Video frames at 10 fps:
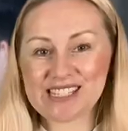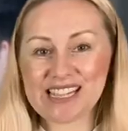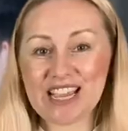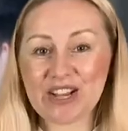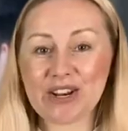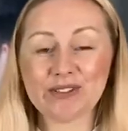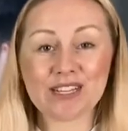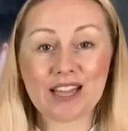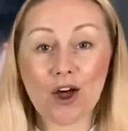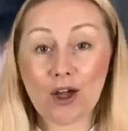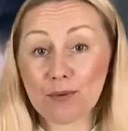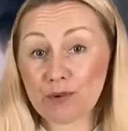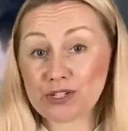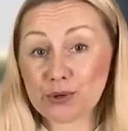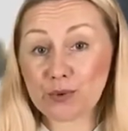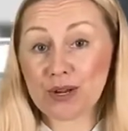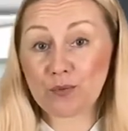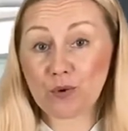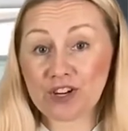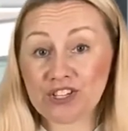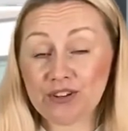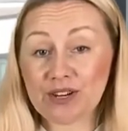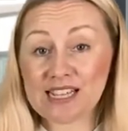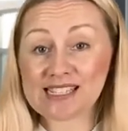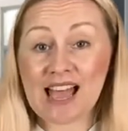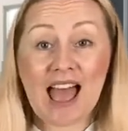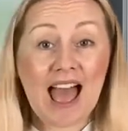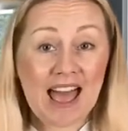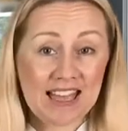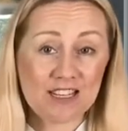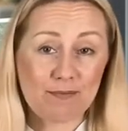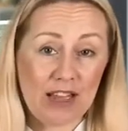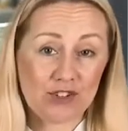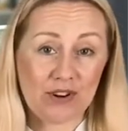including hybrid all-in-one units and battery